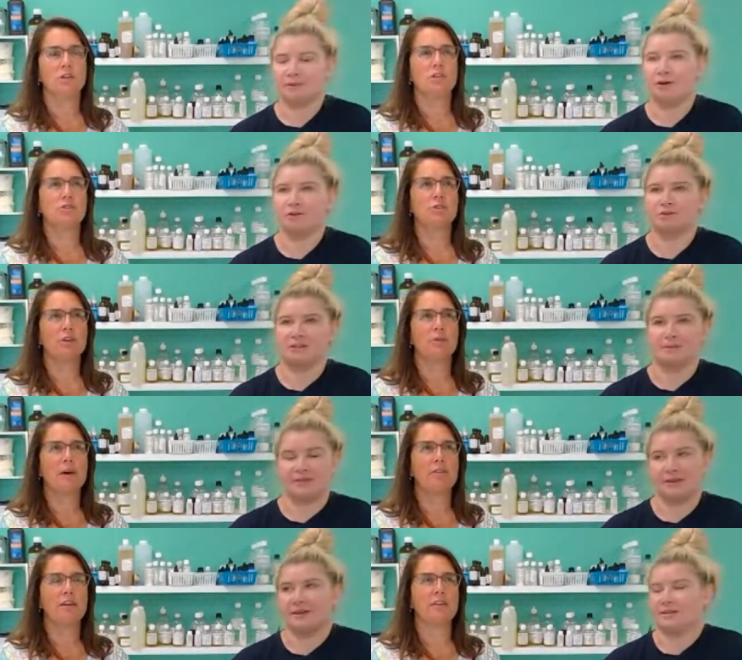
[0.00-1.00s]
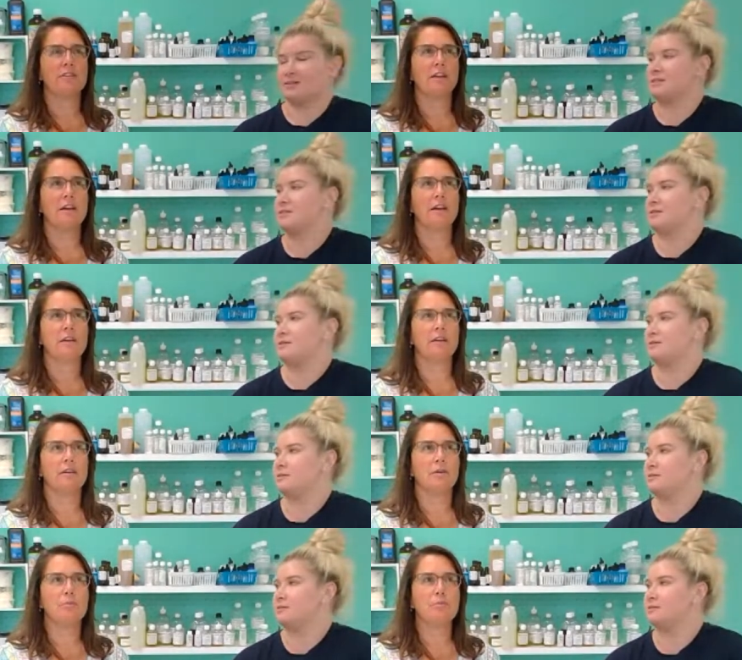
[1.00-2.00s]
Speaker 1: all so think about things. things. like
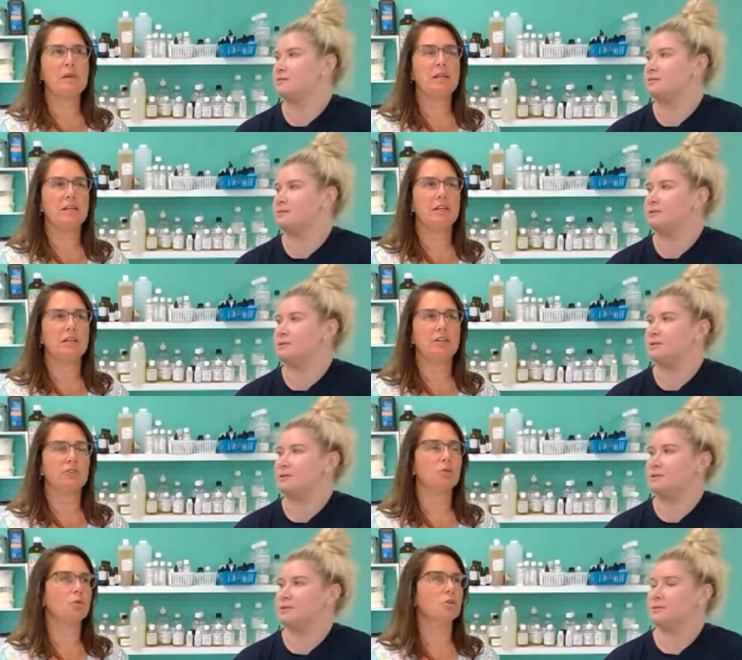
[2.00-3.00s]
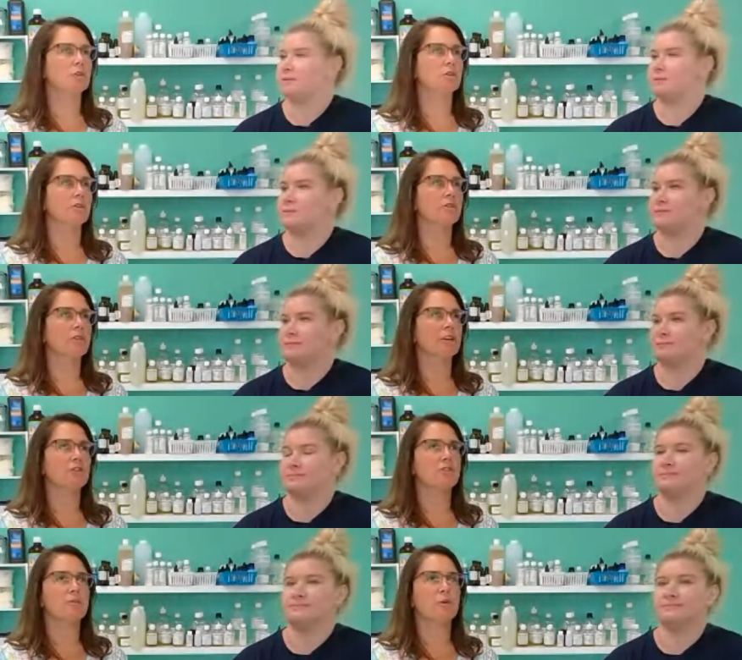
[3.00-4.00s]
peonies or other
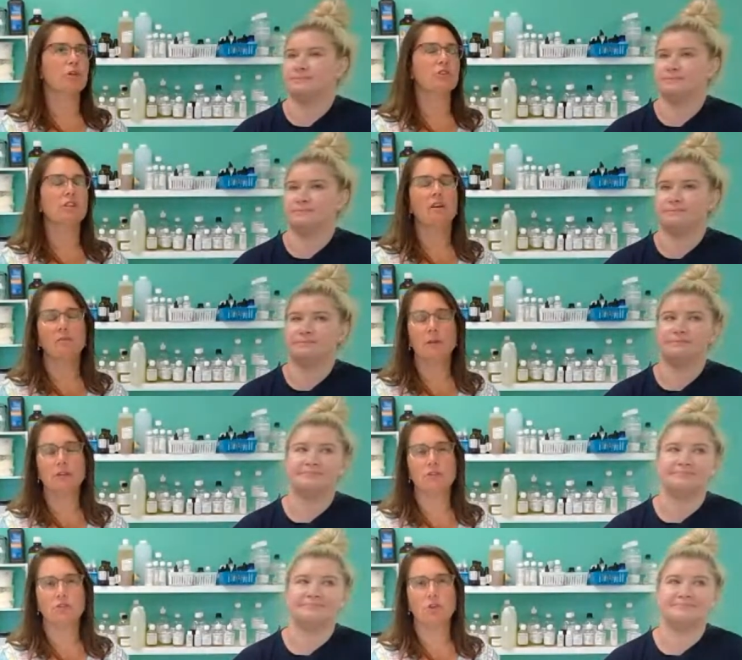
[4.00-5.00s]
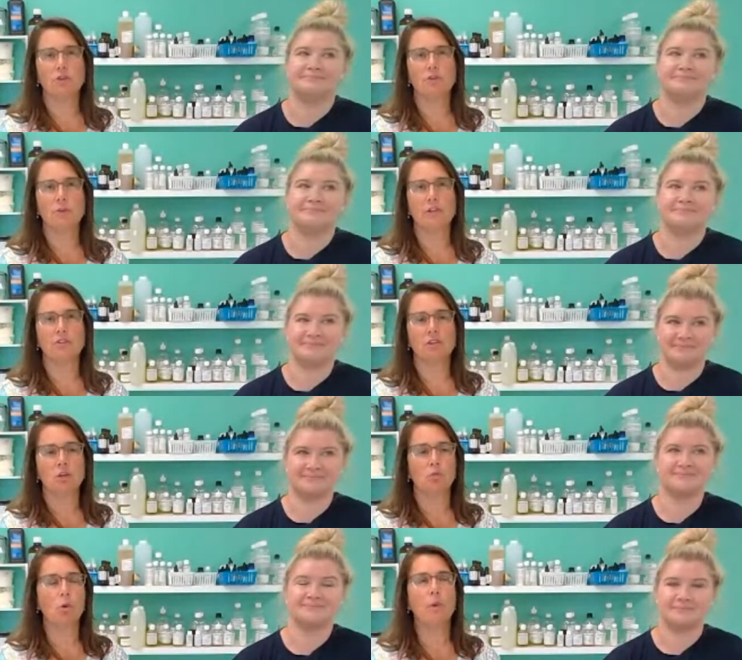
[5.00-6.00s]
things that mm-hmm. bugs love because they're all sweet.
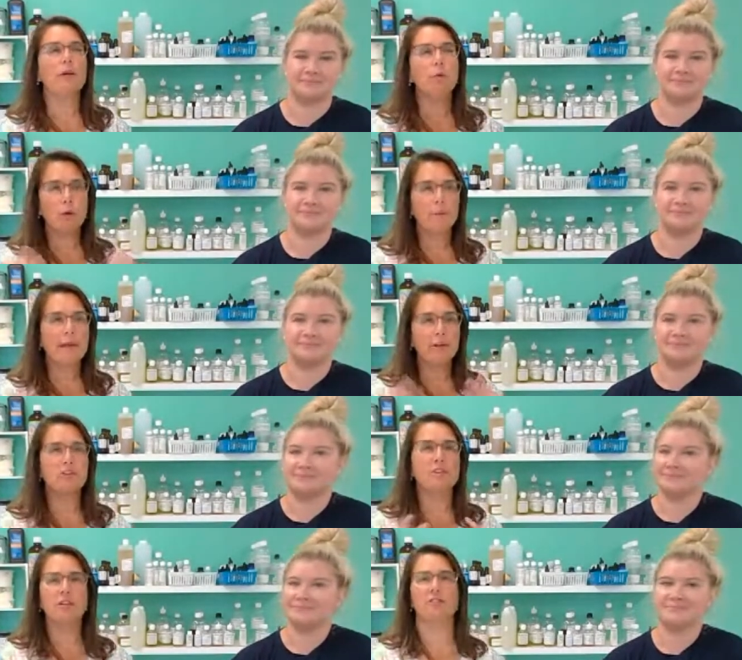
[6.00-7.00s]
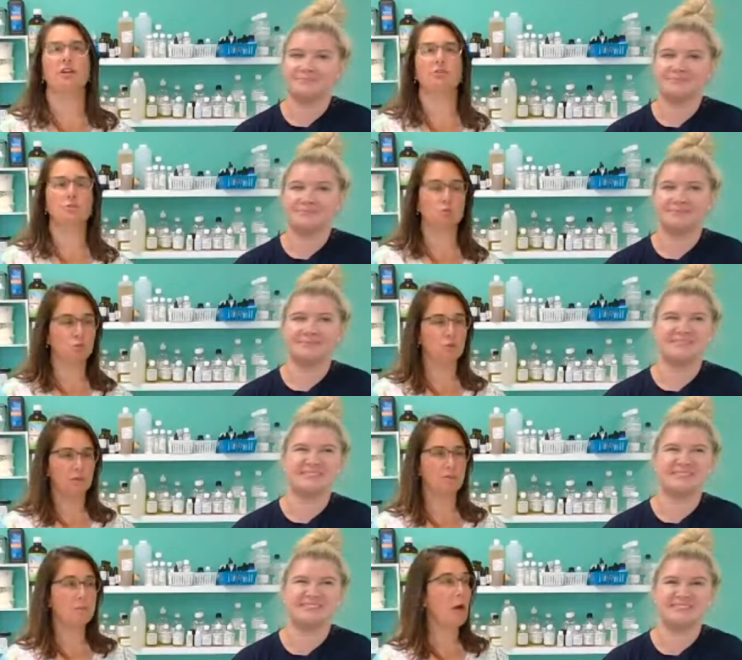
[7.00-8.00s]
Well, we don't want to make ourselves sell,
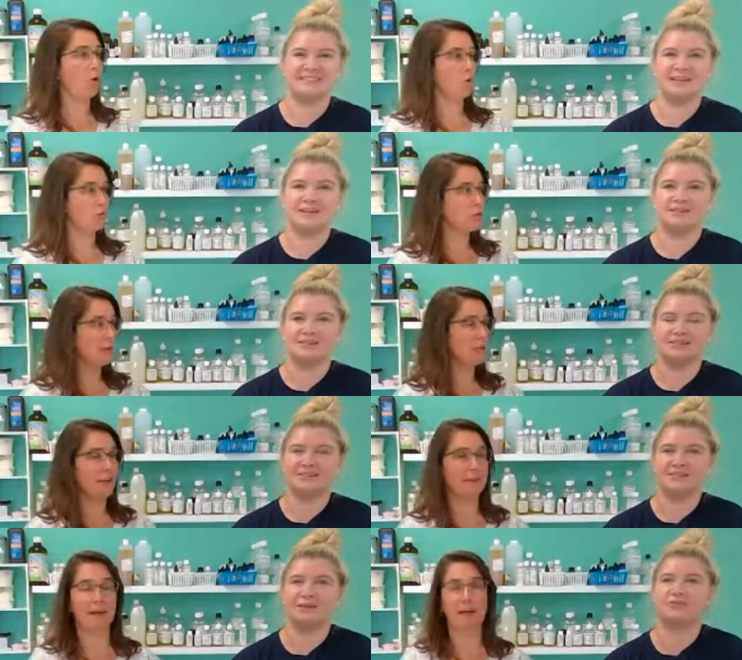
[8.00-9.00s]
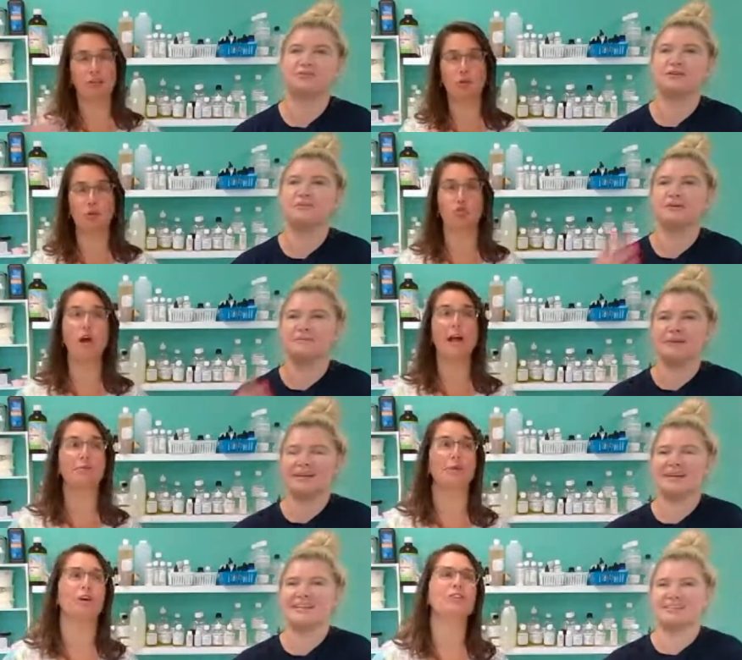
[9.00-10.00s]
smell sweet like so that should attract
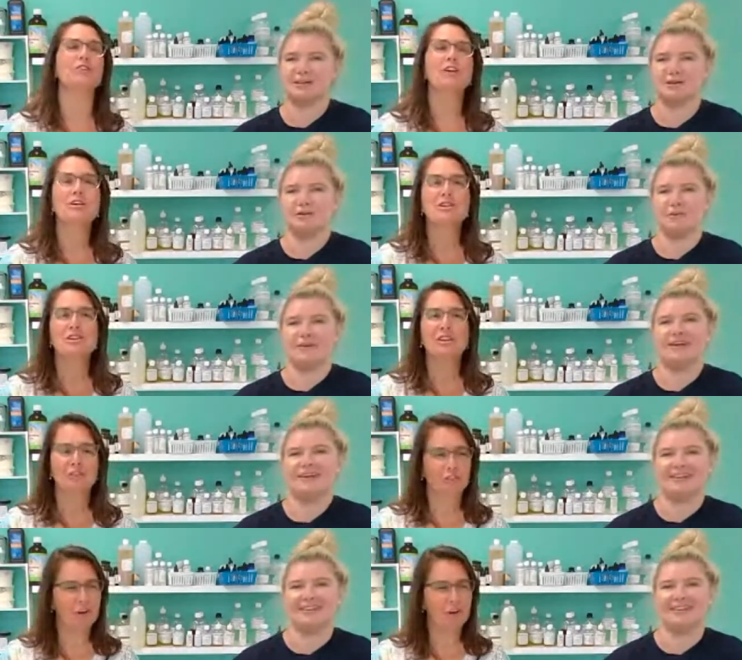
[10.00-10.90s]
peonies bugs. all over me.